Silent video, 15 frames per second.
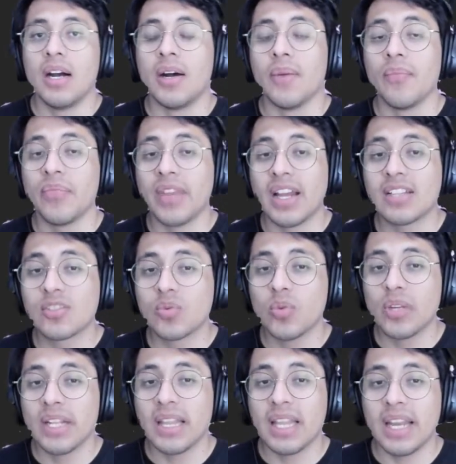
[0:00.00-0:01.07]
That's what
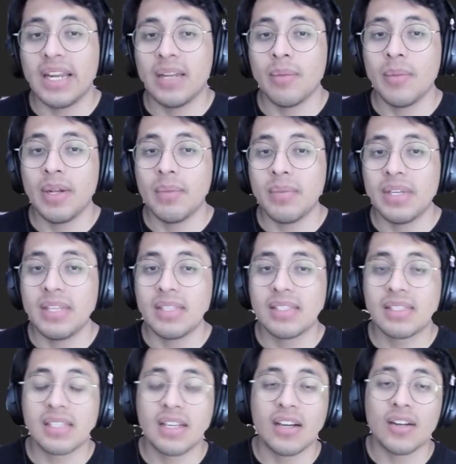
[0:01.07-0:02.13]
Enlightenment
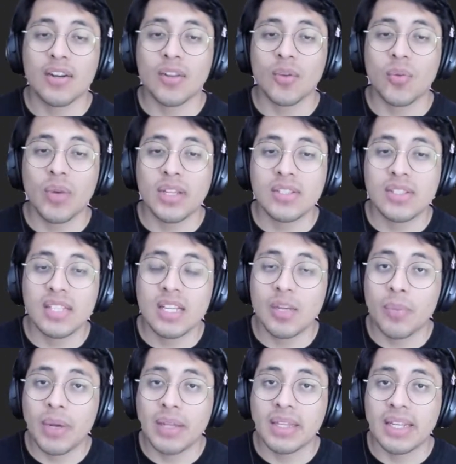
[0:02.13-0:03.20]
means. Another way to think
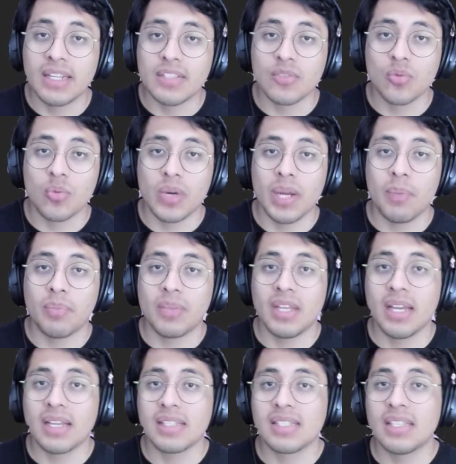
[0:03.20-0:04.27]
about that is ramp
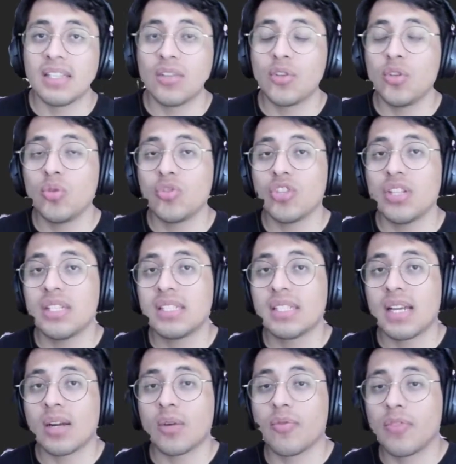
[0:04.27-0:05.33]
decks, and they're usually
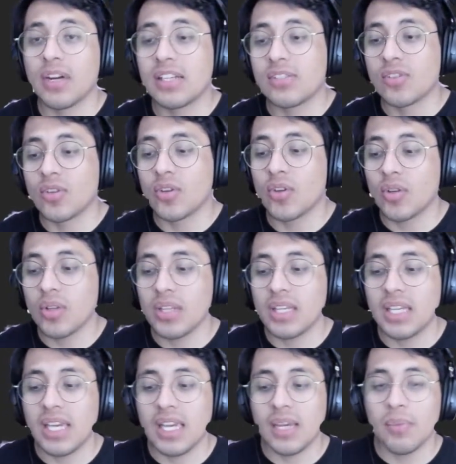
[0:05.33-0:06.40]
sacrificed the early
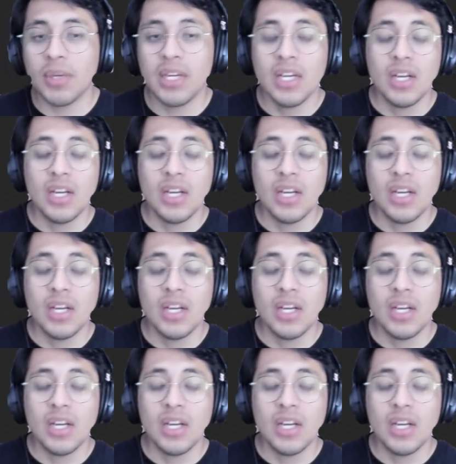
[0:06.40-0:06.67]
game